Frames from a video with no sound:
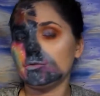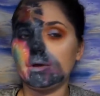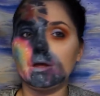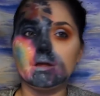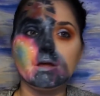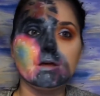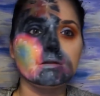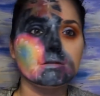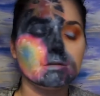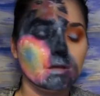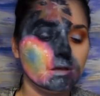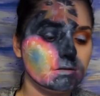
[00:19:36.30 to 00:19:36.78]

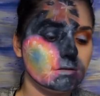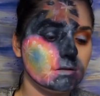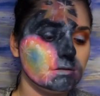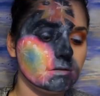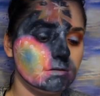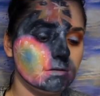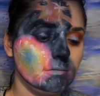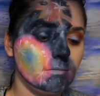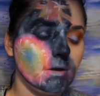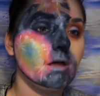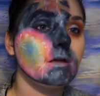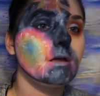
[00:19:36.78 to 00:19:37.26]
And then I
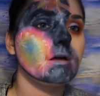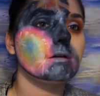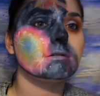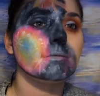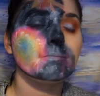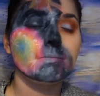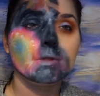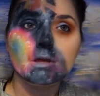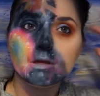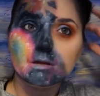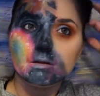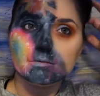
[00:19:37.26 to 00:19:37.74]
went in with my
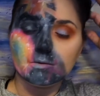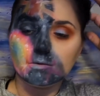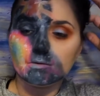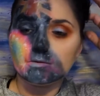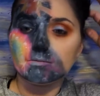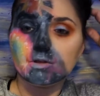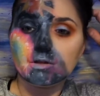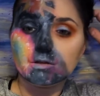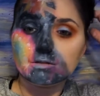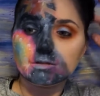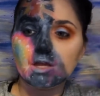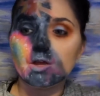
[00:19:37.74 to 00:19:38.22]
favorite
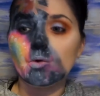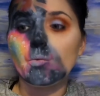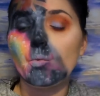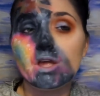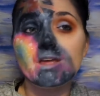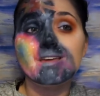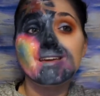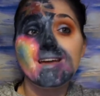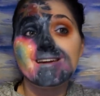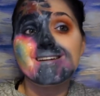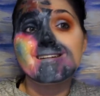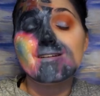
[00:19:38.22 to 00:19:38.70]

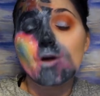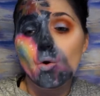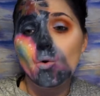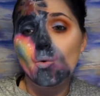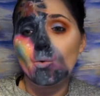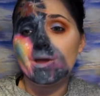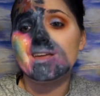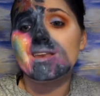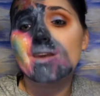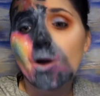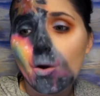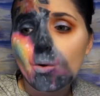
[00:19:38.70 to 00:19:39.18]
Falsies
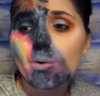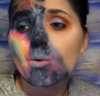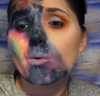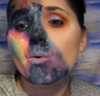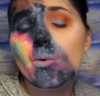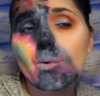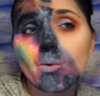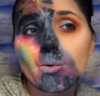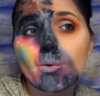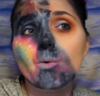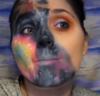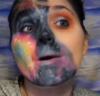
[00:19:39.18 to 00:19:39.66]
mascara
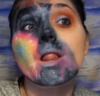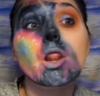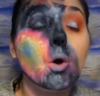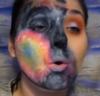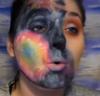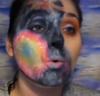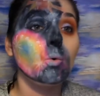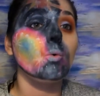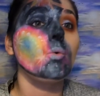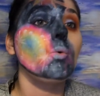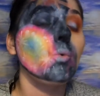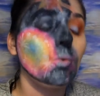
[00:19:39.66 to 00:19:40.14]
by
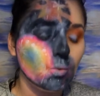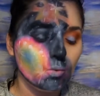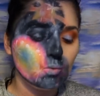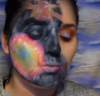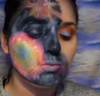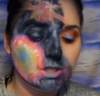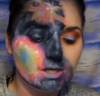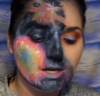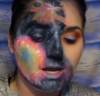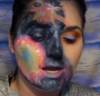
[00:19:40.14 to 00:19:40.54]
Maybelline.